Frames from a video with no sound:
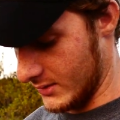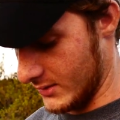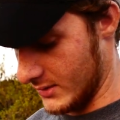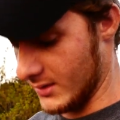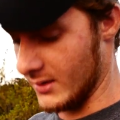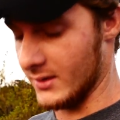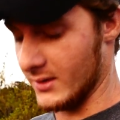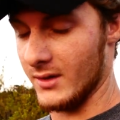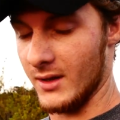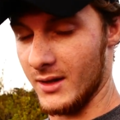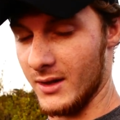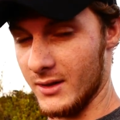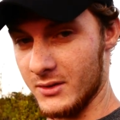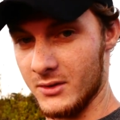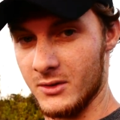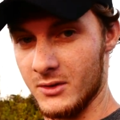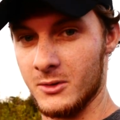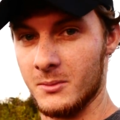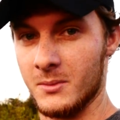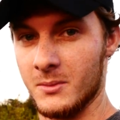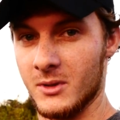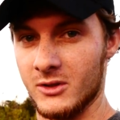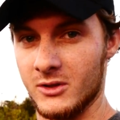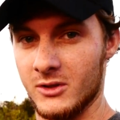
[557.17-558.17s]
and it has a
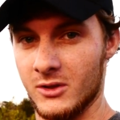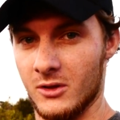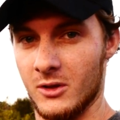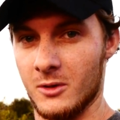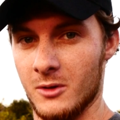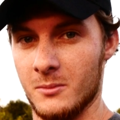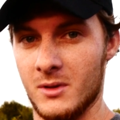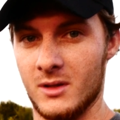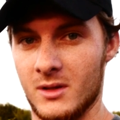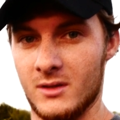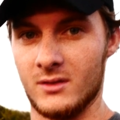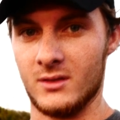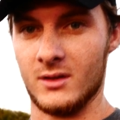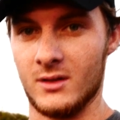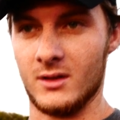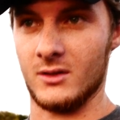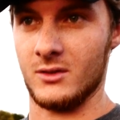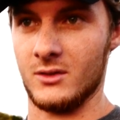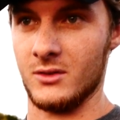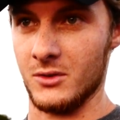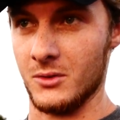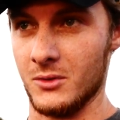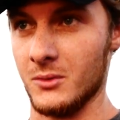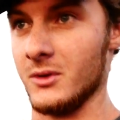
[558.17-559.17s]
little bit of sugar beets in it
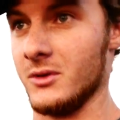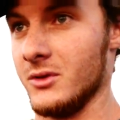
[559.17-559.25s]
too,